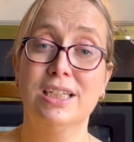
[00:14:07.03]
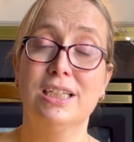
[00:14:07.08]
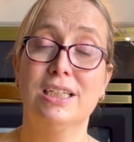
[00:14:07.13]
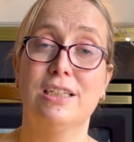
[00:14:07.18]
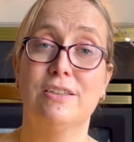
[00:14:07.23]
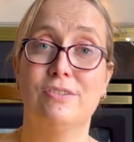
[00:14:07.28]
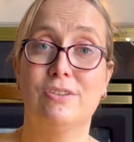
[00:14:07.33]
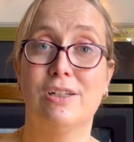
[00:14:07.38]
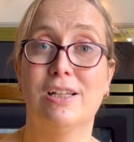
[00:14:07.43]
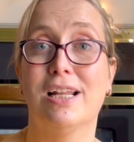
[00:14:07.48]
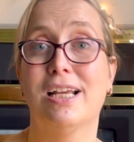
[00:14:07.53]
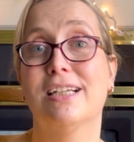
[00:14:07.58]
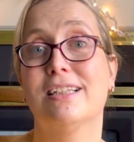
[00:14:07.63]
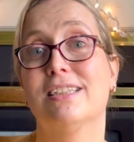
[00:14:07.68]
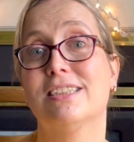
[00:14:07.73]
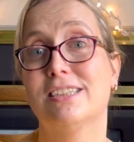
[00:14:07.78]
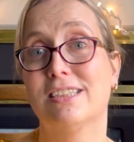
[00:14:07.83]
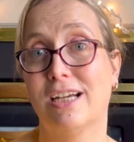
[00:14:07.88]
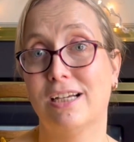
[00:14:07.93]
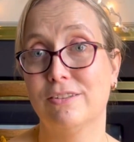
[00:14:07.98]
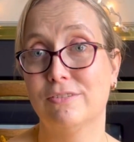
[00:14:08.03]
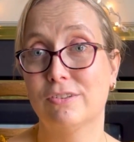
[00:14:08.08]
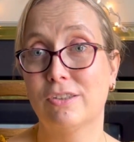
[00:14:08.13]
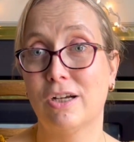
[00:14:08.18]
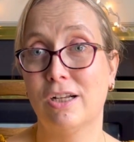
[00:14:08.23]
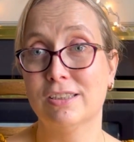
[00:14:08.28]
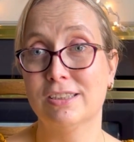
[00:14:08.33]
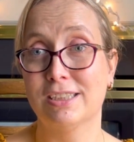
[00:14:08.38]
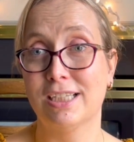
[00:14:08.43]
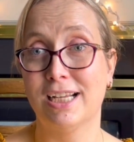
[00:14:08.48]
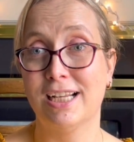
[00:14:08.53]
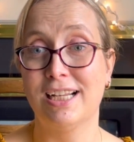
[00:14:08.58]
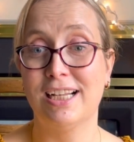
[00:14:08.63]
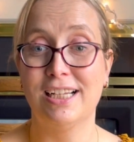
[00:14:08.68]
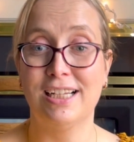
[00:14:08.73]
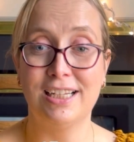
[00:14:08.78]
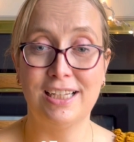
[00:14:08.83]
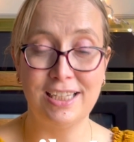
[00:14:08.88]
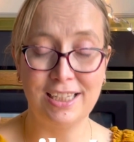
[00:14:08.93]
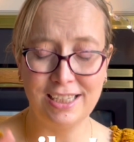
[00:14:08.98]
If you like this kind of
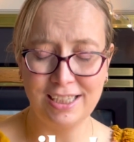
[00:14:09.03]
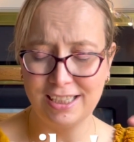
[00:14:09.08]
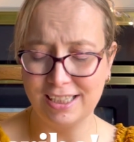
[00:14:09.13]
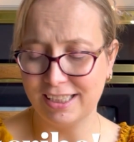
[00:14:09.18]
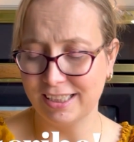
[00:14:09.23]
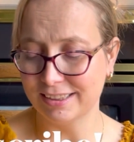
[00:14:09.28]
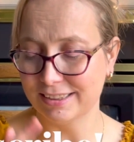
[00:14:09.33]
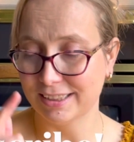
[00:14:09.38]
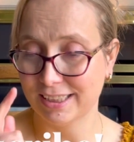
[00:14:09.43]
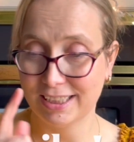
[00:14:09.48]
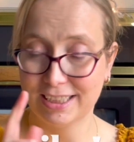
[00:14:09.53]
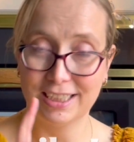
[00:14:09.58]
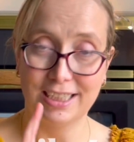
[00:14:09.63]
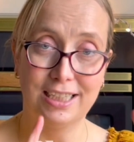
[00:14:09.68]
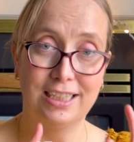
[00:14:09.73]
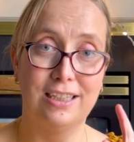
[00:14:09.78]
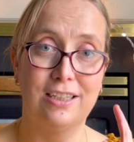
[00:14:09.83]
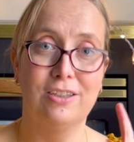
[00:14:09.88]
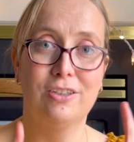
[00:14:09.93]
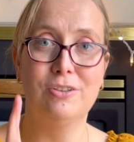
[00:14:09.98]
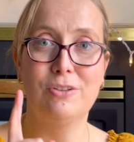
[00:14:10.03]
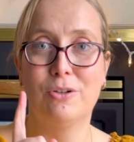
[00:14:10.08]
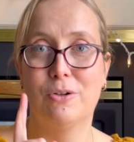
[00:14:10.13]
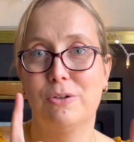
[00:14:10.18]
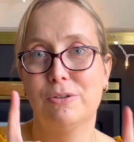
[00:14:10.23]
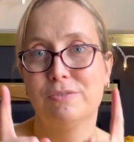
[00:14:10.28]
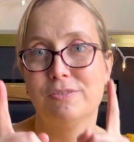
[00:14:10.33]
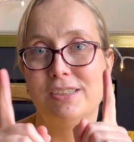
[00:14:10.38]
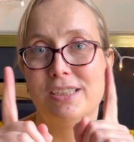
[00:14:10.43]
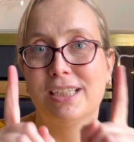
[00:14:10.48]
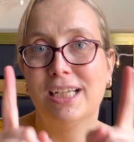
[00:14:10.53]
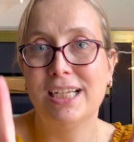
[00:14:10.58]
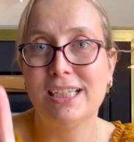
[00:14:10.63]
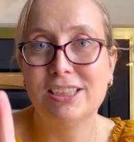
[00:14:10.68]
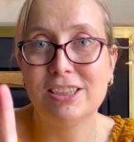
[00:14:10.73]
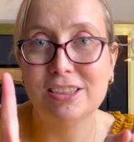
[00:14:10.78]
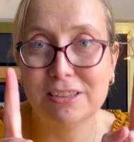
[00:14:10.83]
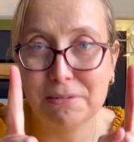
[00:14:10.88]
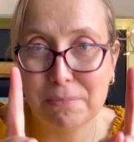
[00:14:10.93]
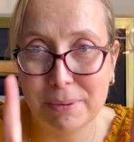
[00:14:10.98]
content, hit the
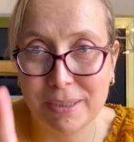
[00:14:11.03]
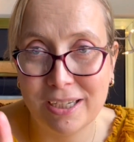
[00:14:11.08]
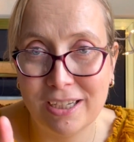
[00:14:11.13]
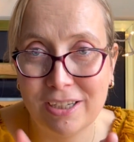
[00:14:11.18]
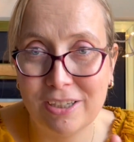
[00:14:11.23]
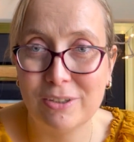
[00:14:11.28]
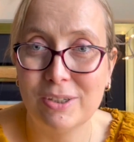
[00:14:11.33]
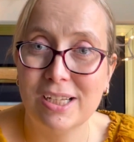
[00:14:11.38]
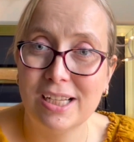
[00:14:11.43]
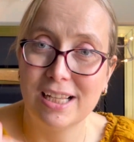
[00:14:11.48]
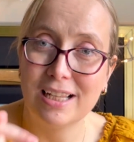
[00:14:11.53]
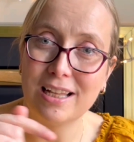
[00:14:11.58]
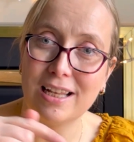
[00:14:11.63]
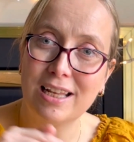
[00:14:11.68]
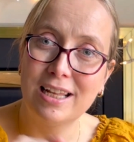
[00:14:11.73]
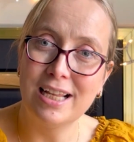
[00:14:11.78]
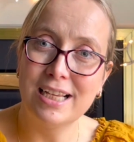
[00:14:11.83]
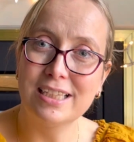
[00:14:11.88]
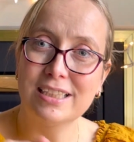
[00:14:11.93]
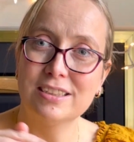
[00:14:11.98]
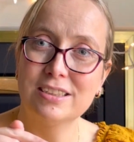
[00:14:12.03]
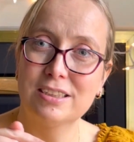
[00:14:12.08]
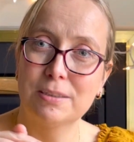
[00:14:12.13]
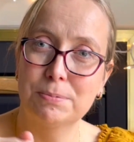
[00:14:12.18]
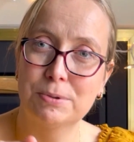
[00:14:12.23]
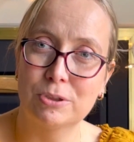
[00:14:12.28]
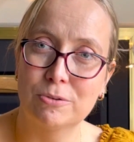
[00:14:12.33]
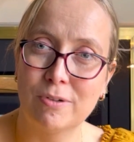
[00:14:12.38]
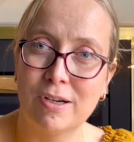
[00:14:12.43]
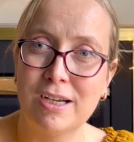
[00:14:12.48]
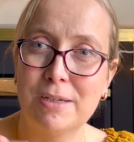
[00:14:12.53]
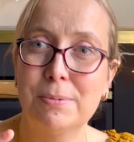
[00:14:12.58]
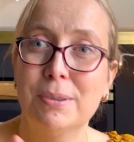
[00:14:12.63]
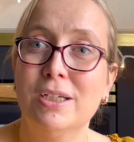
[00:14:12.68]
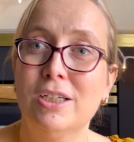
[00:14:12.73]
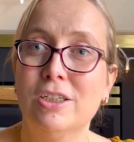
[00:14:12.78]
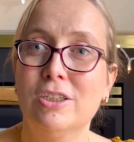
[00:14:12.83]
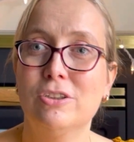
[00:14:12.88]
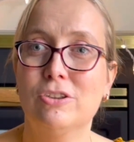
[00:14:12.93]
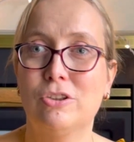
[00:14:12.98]
notification bell, like and subscribe
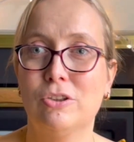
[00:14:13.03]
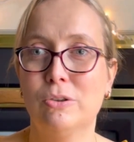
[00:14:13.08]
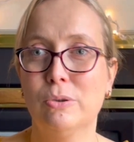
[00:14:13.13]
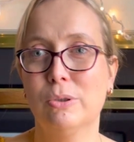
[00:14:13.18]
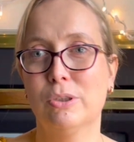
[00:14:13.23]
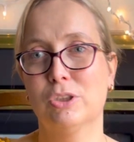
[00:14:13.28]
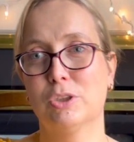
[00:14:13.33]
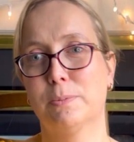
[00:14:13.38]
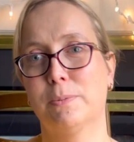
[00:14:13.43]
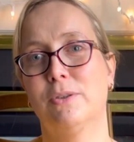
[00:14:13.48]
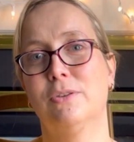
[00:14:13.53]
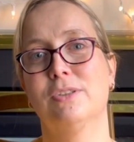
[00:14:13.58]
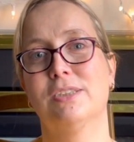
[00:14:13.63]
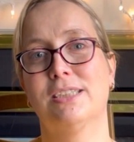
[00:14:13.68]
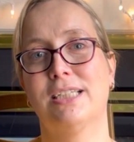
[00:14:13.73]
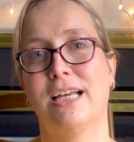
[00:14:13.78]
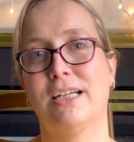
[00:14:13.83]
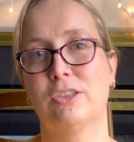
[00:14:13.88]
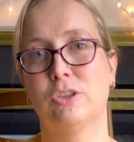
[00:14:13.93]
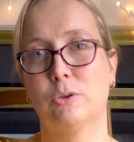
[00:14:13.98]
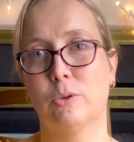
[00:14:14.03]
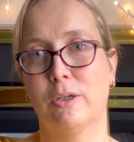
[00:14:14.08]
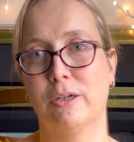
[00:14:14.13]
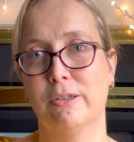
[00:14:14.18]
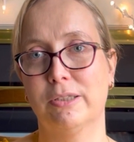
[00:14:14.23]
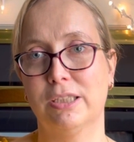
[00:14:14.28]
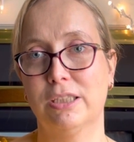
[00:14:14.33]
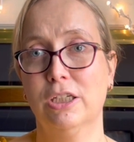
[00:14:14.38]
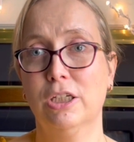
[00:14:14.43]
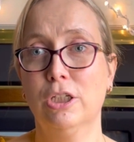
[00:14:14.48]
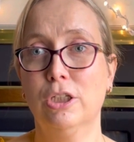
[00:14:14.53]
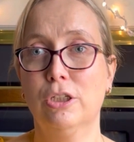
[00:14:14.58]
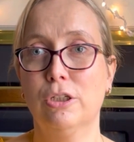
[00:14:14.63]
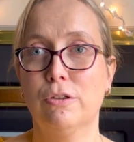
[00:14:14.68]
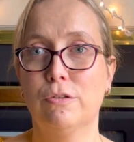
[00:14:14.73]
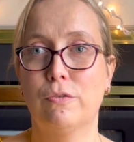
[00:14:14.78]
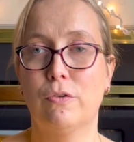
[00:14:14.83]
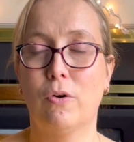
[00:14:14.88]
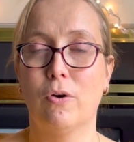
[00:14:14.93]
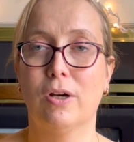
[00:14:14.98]
to A Small Sanctuary
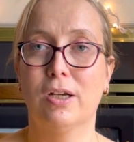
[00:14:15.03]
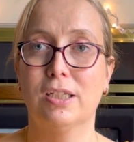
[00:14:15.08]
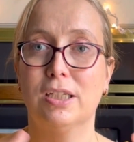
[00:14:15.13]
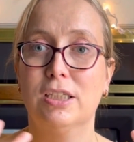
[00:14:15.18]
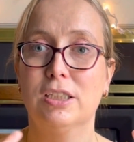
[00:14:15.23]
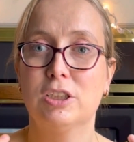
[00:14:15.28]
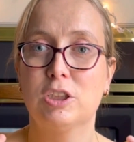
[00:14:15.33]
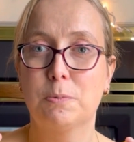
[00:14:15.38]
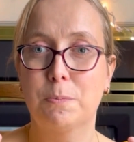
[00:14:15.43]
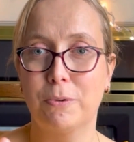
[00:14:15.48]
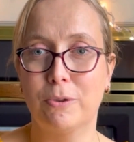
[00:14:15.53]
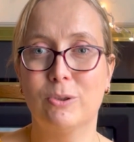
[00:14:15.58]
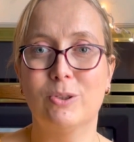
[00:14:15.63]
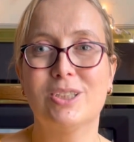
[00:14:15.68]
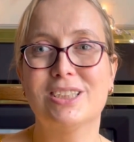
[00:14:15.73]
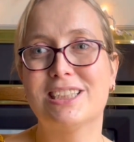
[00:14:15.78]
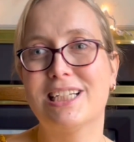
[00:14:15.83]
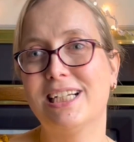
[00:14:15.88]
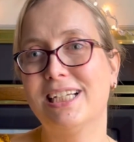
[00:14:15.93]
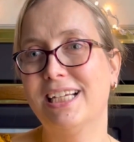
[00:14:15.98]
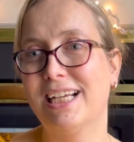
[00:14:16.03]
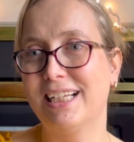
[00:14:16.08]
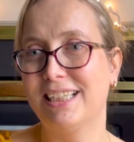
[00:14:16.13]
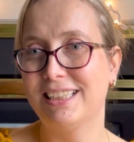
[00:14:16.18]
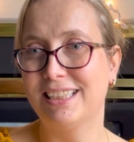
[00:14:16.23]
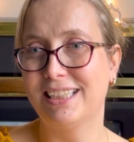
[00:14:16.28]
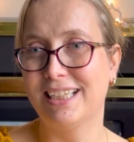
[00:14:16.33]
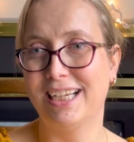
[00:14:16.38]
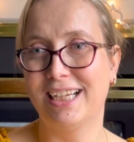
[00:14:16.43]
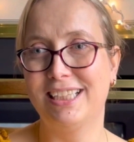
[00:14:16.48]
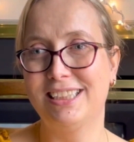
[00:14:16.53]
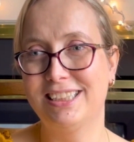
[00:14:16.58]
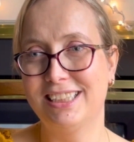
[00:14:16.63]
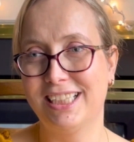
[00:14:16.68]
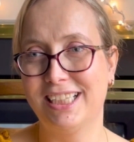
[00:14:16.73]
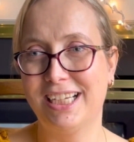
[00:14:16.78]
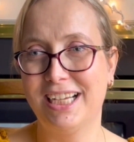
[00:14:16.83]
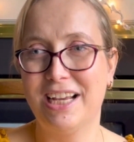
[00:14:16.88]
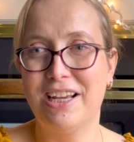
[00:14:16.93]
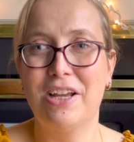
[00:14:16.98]
for spiritually
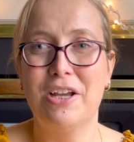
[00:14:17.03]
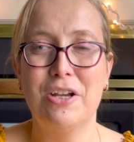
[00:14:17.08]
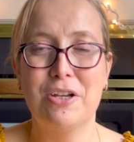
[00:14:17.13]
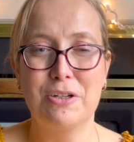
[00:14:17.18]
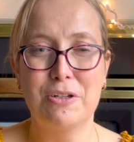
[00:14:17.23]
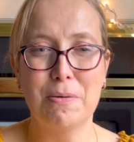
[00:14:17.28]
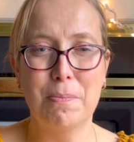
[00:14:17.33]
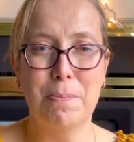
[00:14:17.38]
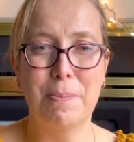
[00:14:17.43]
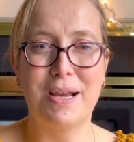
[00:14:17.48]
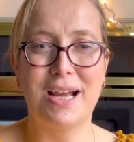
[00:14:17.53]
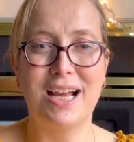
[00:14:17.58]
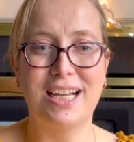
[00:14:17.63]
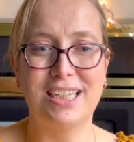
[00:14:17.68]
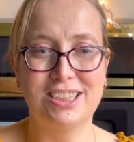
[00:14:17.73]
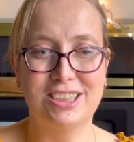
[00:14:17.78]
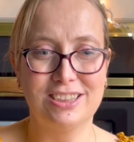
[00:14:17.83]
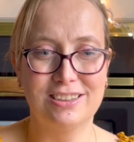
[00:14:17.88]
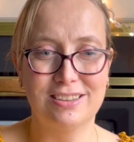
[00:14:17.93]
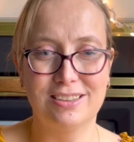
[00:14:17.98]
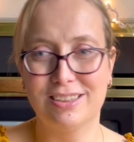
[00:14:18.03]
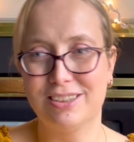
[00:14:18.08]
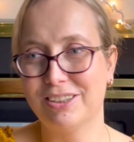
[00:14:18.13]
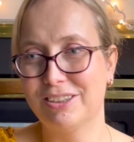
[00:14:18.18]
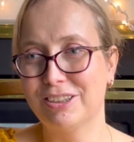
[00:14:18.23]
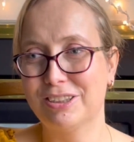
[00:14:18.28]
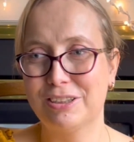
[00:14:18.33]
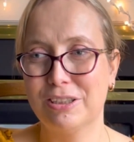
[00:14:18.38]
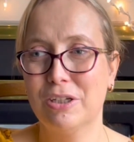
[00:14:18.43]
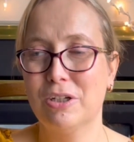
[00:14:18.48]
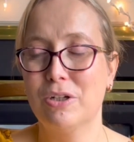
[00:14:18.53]
engaging, compassionate,